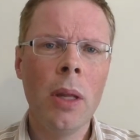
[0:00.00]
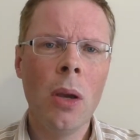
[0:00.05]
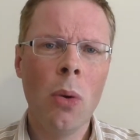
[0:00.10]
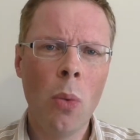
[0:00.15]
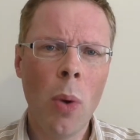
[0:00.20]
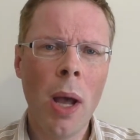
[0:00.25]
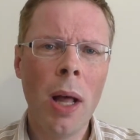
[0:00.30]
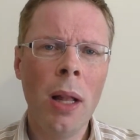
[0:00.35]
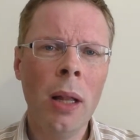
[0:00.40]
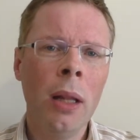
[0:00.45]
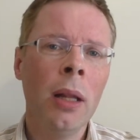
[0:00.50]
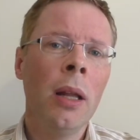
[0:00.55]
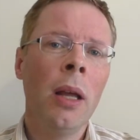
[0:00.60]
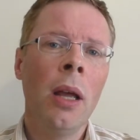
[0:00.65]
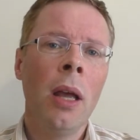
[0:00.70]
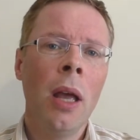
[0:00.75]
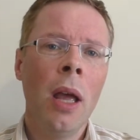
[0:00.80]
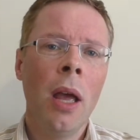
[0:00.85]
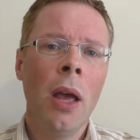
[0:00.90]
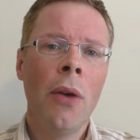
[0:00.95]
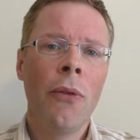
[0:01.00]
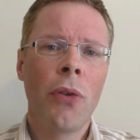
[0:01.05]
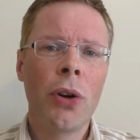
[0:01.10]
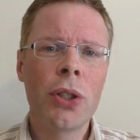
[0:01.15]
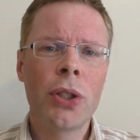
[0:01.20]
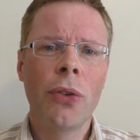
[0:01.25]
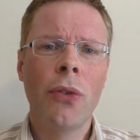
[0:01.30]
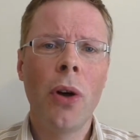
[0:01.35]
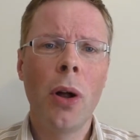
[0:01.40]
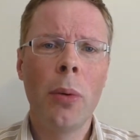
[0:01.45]
Well,
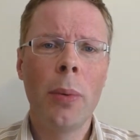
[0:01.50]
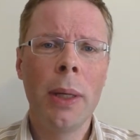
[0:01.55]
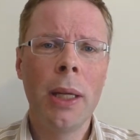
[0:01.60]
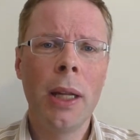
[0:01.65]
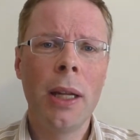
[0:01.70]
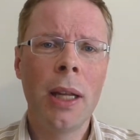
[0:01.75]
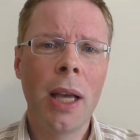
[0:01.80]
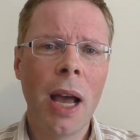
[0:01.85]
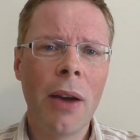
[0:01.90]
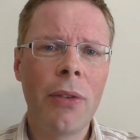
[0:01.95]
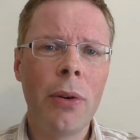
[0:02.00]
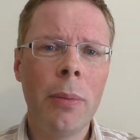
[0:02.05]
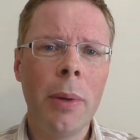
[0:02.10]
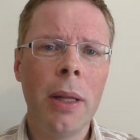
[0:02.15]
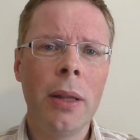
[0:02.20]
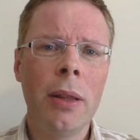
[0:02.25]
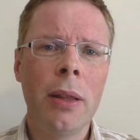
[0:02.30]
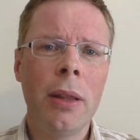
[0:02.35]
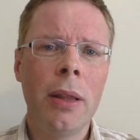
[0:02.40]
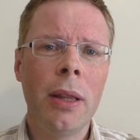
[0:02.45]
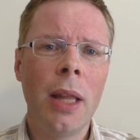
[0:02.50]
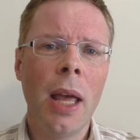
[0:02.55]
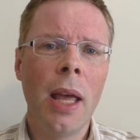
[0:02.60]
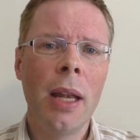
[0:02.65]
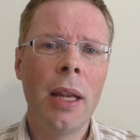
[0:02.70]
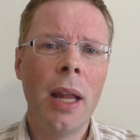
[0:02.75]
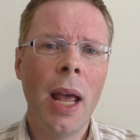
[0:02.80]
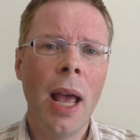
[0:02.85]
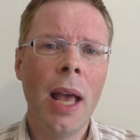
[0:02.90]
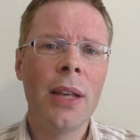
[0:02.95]
first of all, we need a government
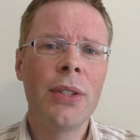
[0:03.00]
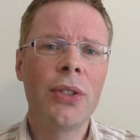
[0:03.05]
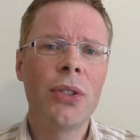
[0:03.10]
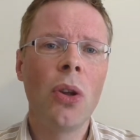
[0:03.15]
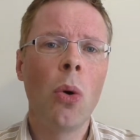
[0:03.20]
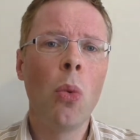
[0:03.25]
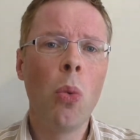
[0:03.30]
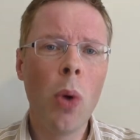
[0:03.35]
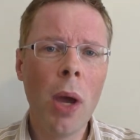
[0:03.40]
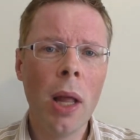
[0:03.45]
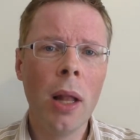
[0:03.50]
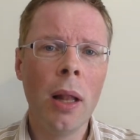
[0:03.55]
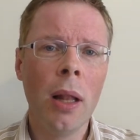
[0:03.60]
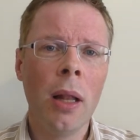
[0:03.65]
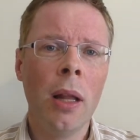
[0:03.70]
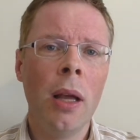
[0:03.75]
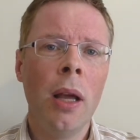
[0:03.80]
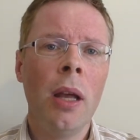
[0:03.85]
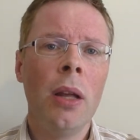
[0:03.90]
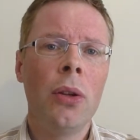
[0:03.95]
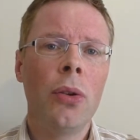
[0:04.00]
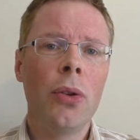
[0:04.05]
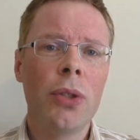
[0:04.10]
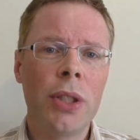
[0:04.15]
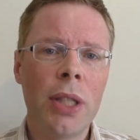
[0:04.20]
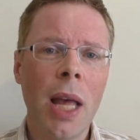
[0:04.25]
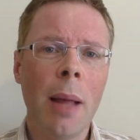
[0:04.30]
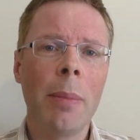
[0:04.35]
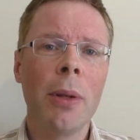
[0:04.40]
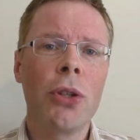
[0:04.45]
that has the will to
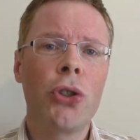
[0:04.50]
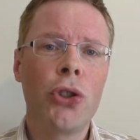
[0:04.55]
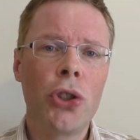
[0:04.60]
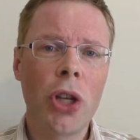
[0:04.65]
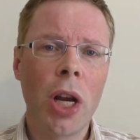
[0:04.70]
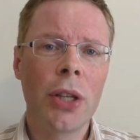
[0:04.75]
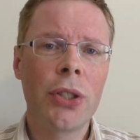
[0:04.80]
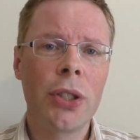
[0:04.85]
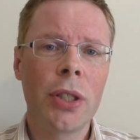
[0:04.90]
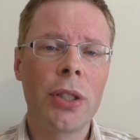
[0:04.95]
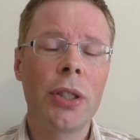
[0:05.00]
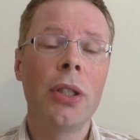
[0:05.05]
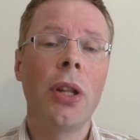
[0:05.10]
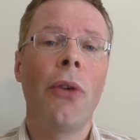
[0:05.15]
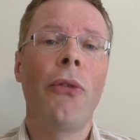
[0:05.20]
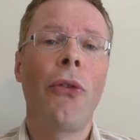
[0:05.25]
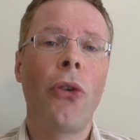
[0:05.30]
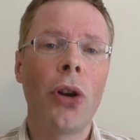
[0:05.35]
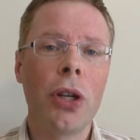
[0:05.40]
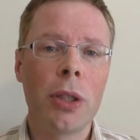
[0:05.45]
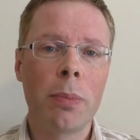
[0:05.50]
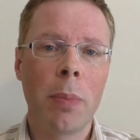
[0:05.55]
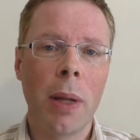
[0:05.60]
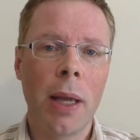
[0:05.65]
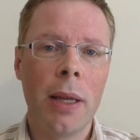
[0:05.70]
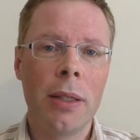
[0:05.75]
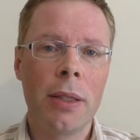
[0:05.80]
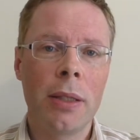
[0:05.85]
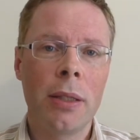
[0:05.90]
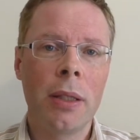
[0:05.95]
establish justice in the first
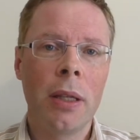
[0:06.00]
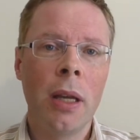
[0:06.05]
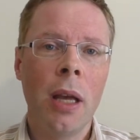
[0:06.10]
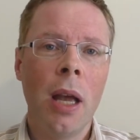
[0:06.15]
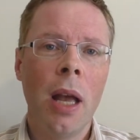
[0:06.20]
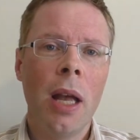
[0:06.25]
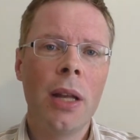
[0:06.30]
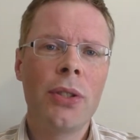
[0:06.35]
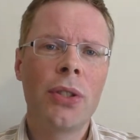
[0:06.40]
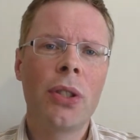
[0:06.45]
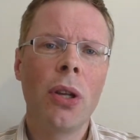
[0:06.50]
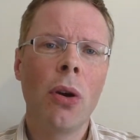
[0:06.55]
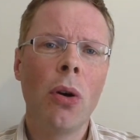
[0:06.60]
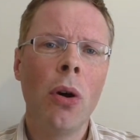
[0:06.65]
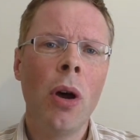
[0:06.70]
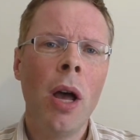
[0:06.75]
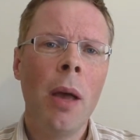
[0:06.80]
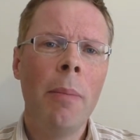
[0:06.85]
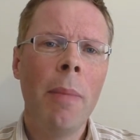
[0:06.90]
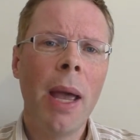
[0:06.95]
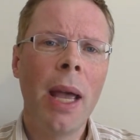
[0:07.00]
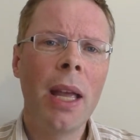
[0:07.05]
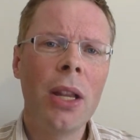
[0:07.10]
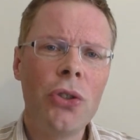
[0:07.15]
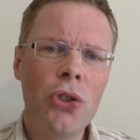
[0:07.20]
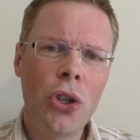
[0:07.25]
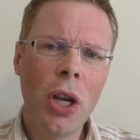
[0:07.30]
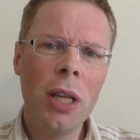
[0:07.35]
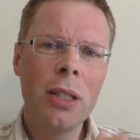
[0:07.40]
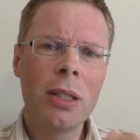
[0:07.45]
place. And so making
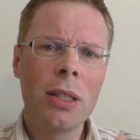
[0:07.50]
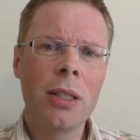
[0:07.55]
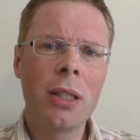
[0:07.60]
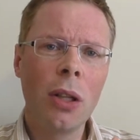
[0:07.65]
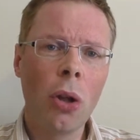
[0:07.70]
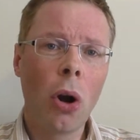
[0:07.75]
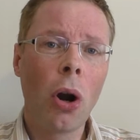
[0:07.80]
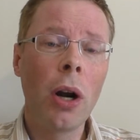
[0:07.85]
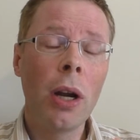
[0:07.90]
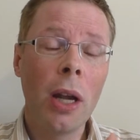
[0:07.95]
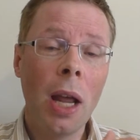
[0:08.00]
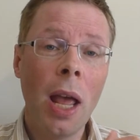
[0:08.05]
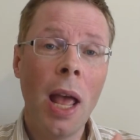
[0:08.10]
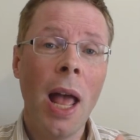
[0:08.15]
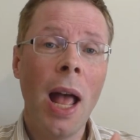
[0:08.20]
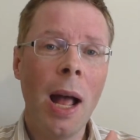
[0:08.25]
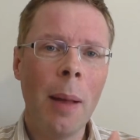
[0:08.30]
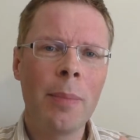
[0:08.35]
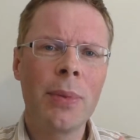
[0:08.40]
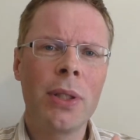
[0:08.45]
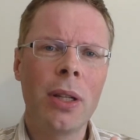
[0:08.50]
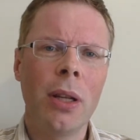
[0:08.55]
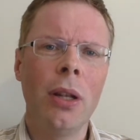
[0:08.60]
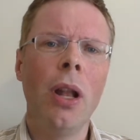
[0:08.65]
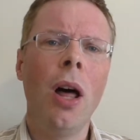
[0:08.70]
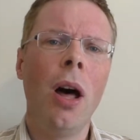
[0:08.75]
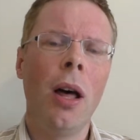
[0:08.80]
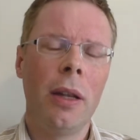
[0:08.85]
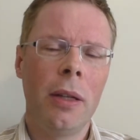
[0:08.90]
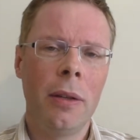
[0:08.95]
Jesus Lord helps a
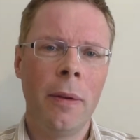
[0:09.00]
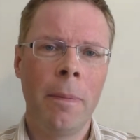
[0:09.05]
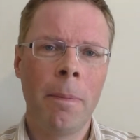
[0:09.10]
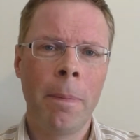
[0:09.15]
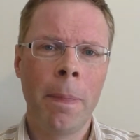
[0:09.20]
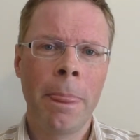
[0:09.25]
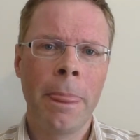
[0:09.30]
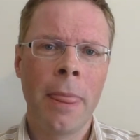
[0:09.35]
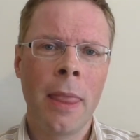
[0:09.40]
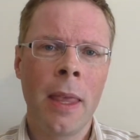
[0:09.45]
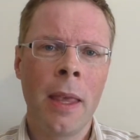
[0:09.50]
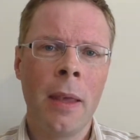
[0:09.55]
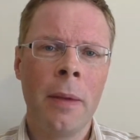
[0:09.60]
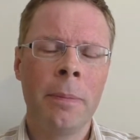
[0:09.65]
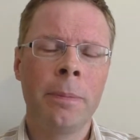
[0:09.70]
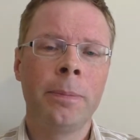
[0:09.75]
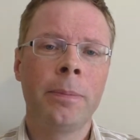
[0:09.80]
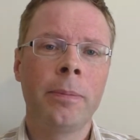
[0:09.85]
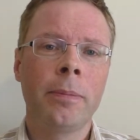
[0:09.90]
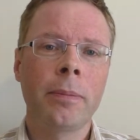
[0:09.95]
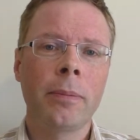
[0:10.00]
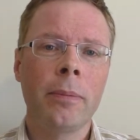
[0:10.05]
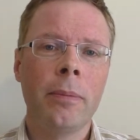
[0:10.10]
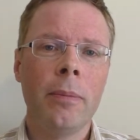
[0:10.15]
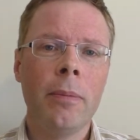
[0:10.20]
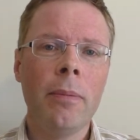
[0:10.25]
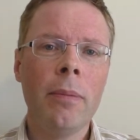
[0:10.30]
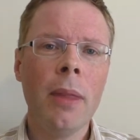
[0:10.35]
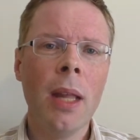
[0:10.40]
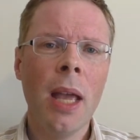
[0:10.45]
lot.
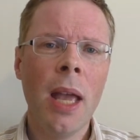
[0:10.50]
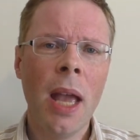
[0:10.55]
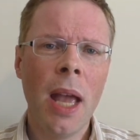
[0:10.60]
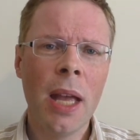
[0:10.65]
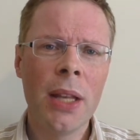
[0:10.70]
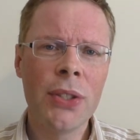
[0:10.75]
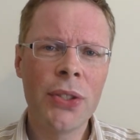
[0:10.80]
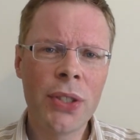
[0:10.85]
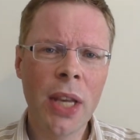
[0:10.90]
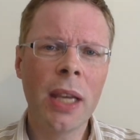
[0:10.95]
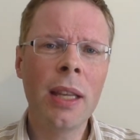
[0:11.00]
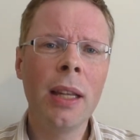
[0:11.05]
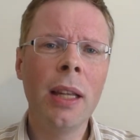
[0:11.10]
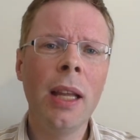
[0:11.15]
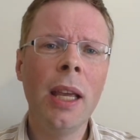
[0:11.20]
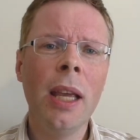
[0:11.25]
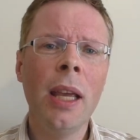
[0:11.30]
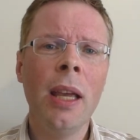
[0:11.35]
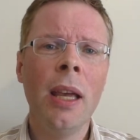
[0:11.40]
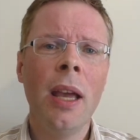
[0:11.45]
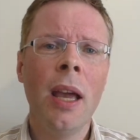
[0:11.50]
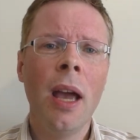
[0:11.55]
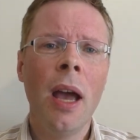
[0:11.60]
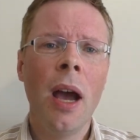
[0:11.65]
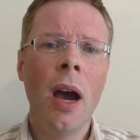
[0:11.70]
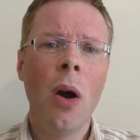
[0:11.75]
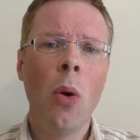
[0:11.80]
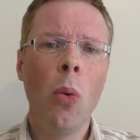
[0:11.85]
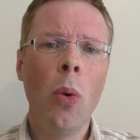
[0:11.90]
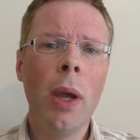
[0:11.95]
And secondly,
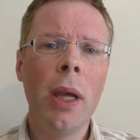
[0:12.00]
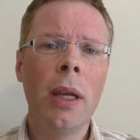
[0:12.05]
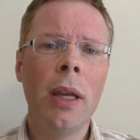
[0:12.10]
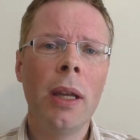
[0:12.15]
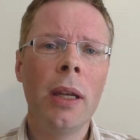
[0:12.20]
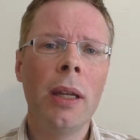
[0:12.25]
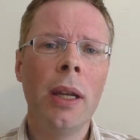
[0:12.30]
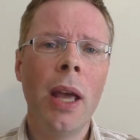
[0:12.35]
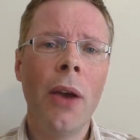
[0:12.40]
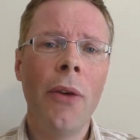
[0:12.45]
we can